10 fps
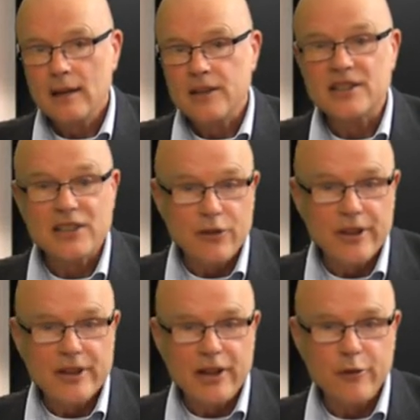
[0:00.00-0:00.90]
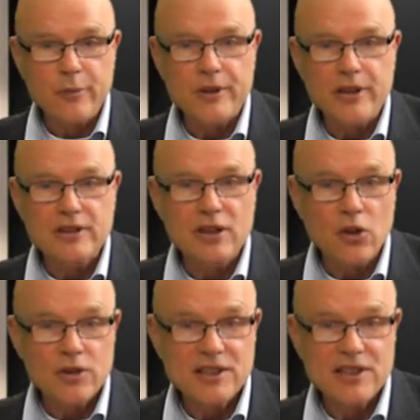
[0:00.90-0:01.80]
The Syrian government has
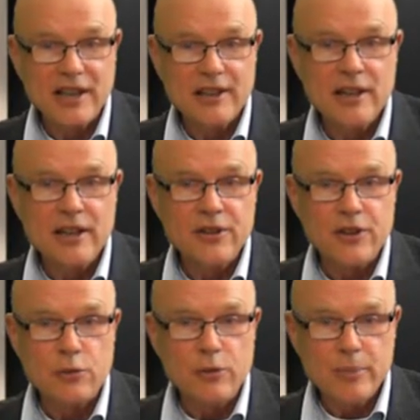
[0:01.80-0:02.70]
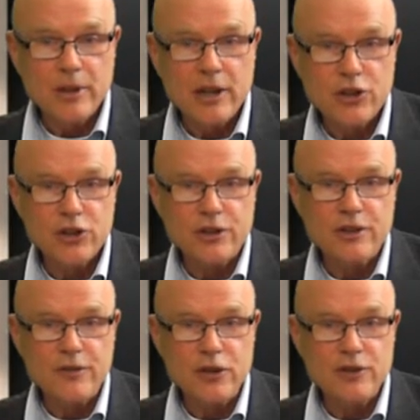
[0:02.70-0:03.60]
long said that the
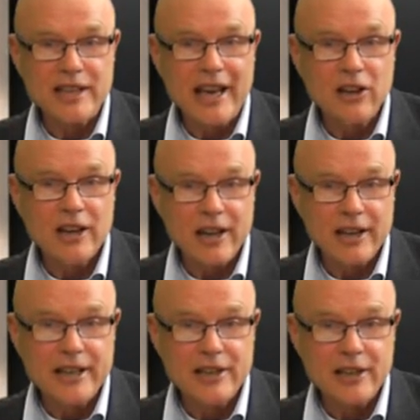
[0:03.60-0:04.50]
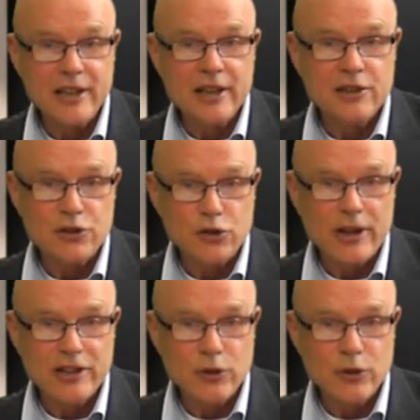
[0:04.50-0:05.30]
repercussions of using Al-Qaeda to try